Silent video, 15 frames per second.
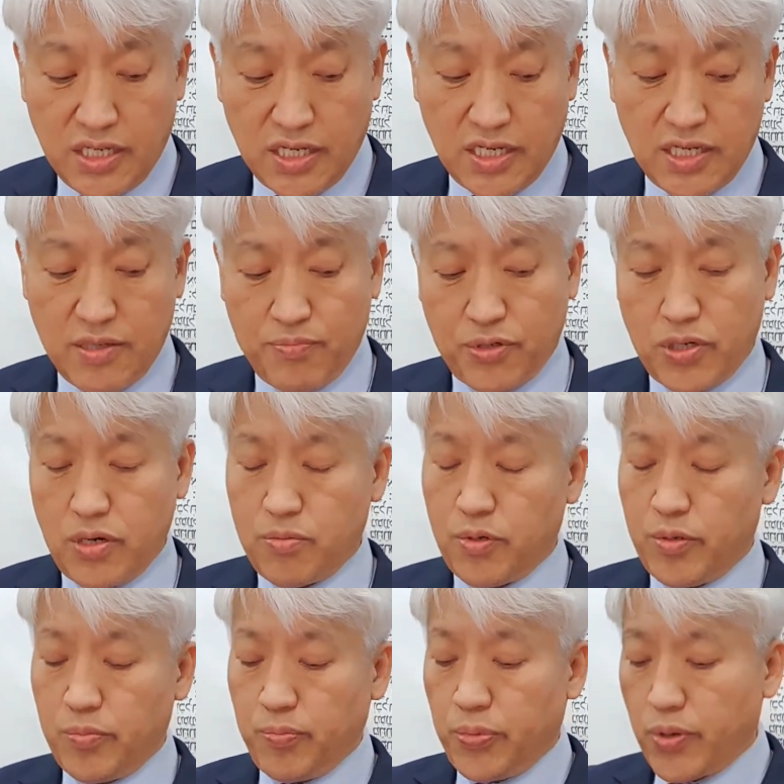And
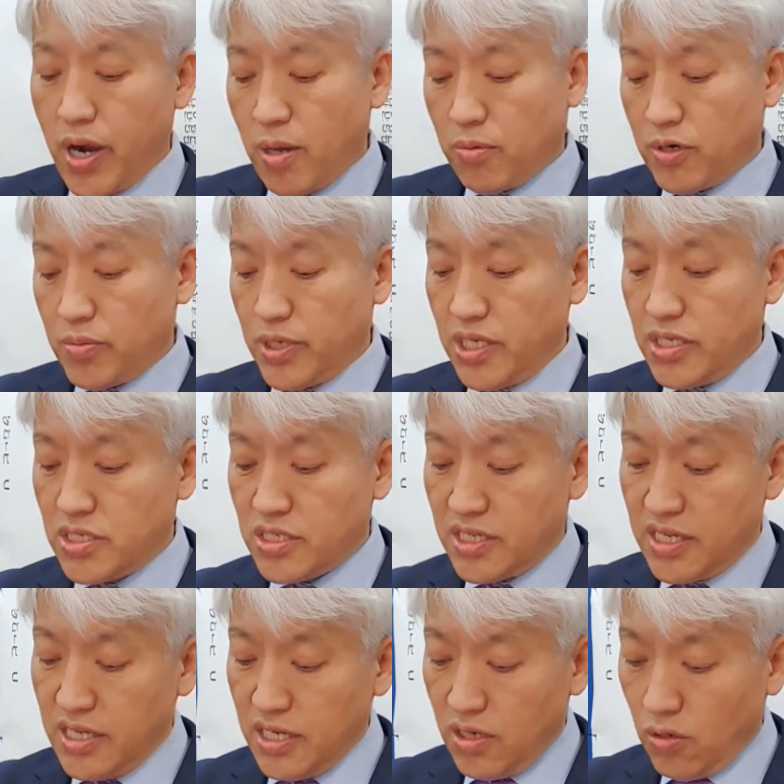problem is
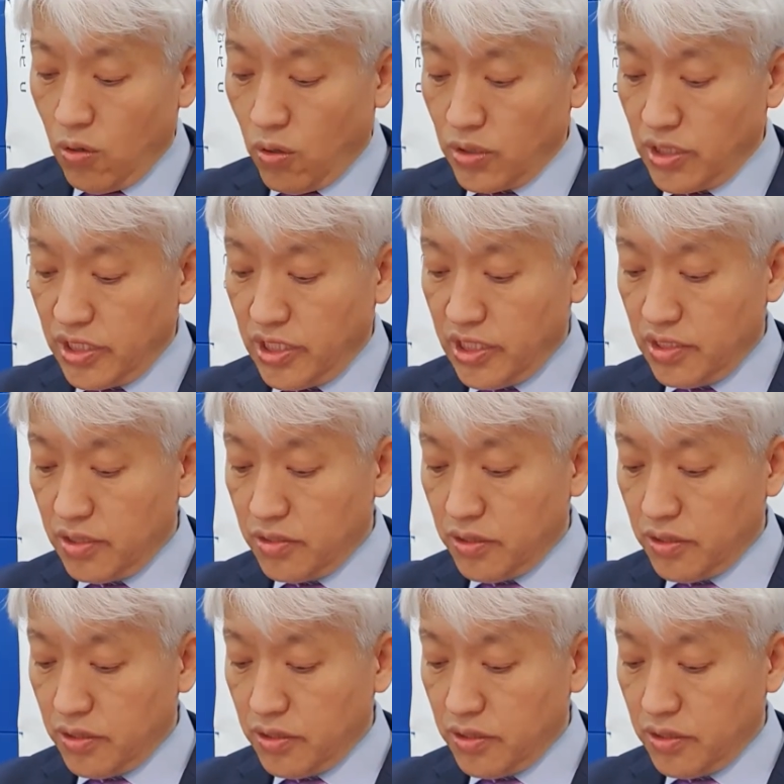only, you